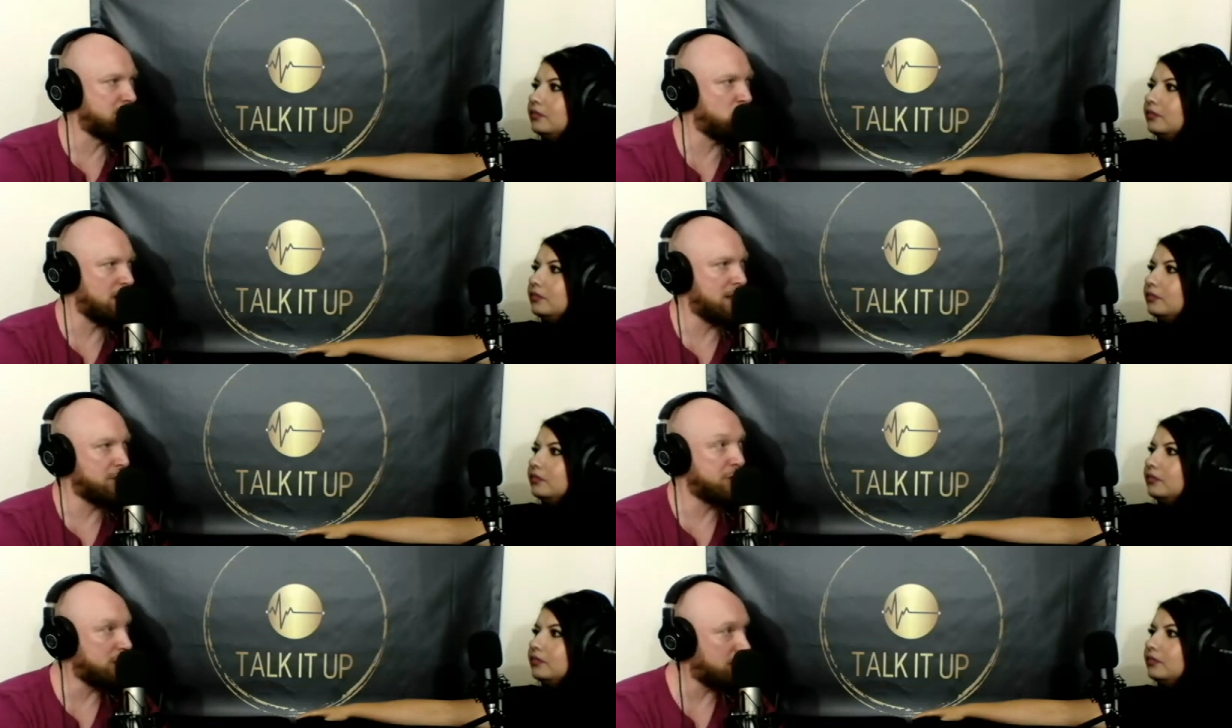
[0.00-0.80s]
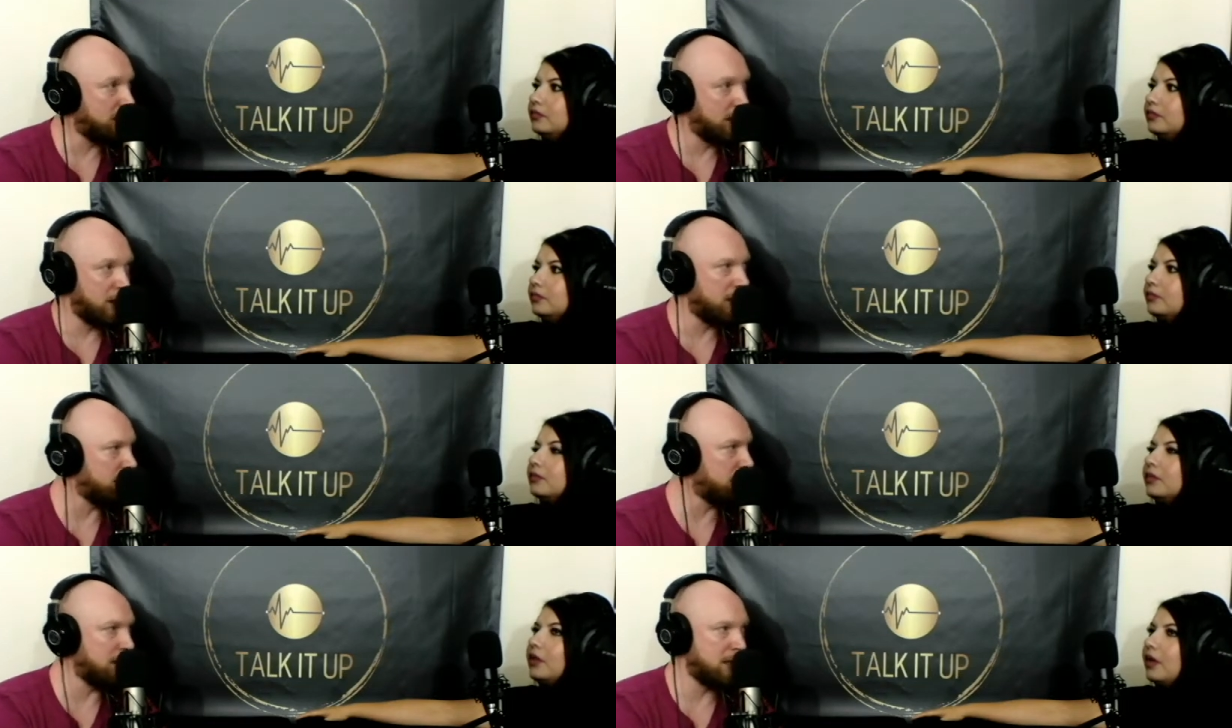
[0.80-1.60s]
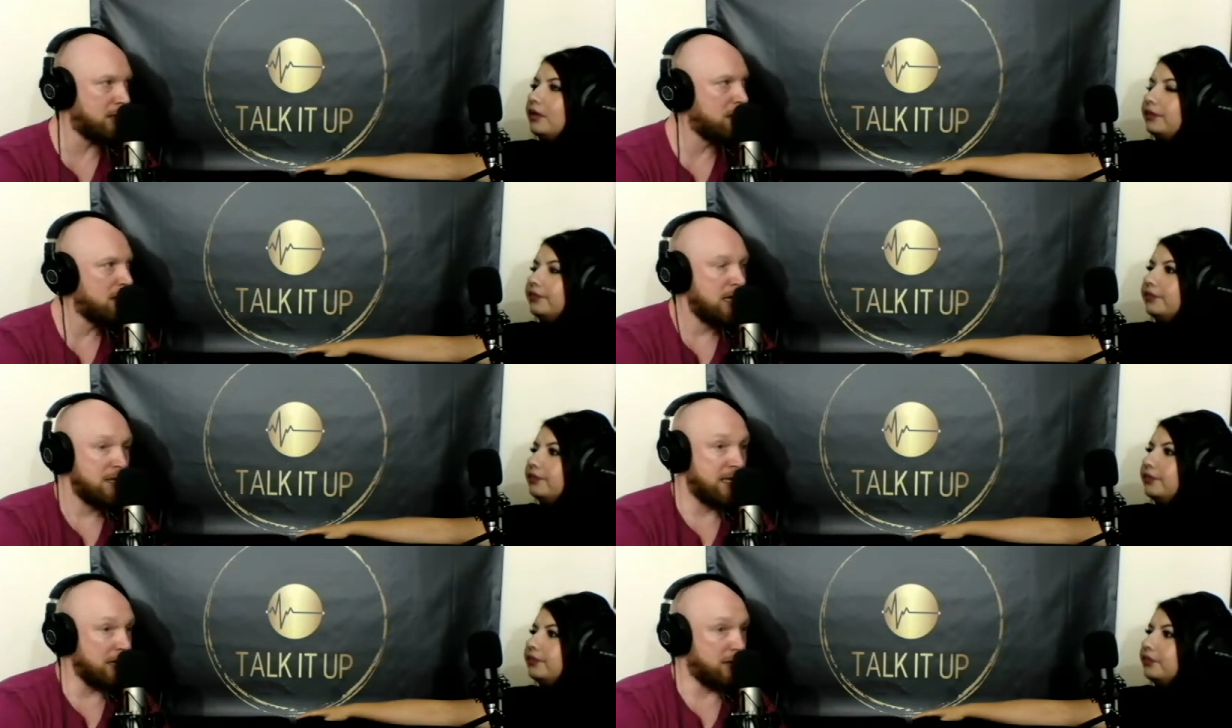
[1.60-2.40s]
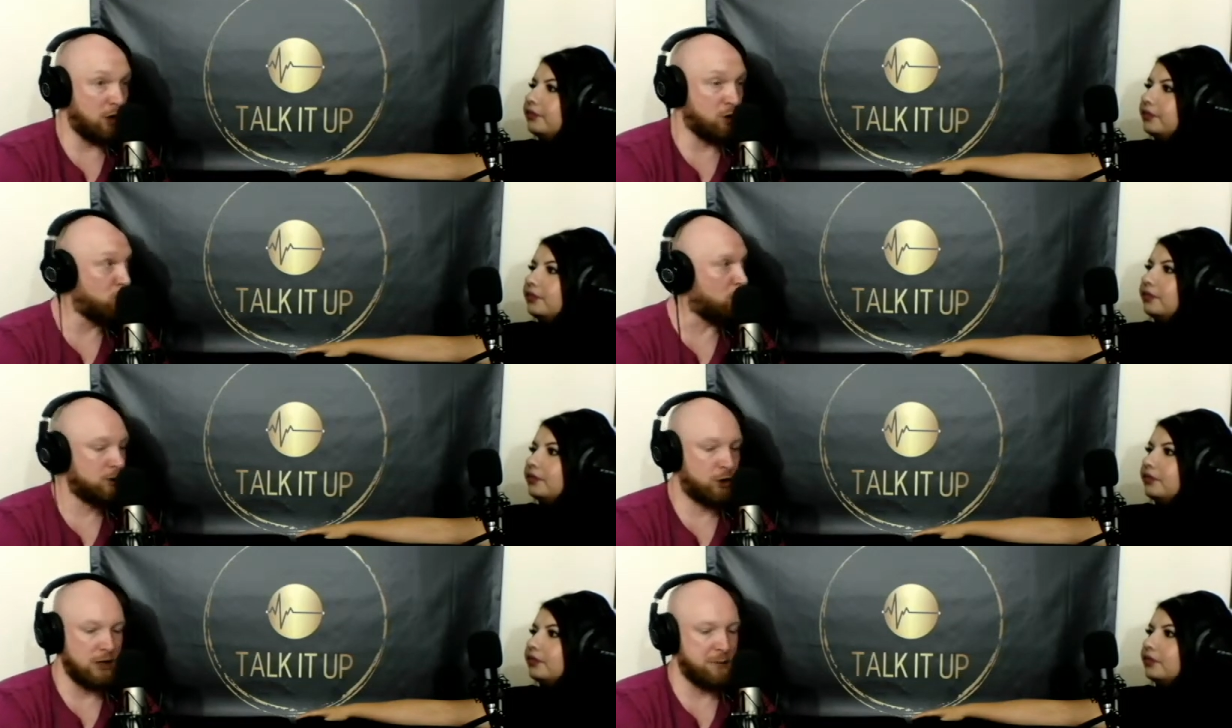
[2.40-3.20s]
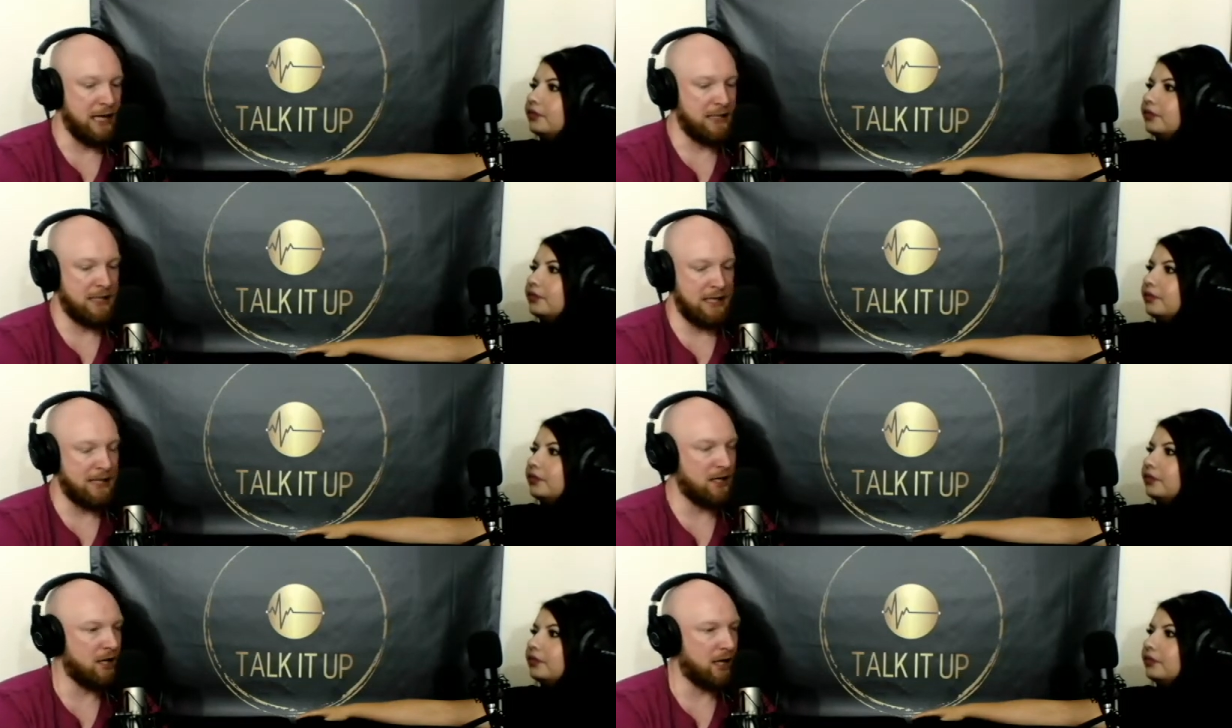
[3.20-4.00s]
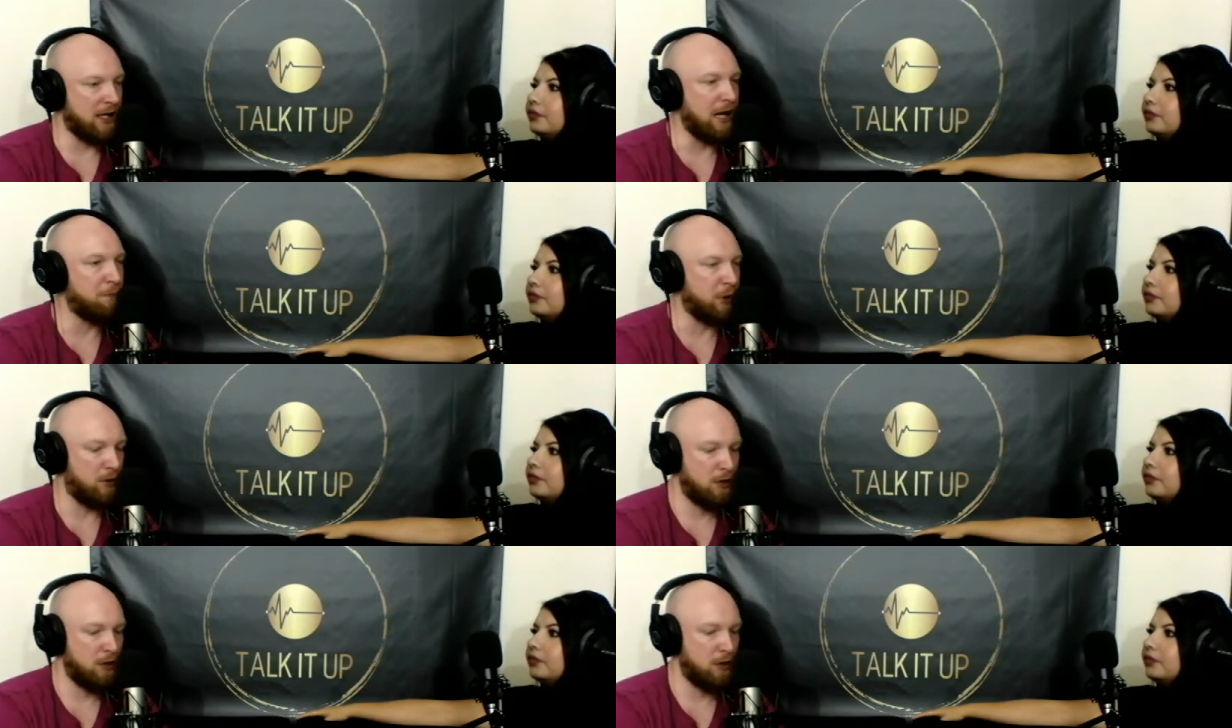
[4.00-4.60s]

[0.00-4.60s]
Speaker 1: wise, cheerleading, anything. Yeah. They, they're cool. Trust me. I did. I did uh, kempo.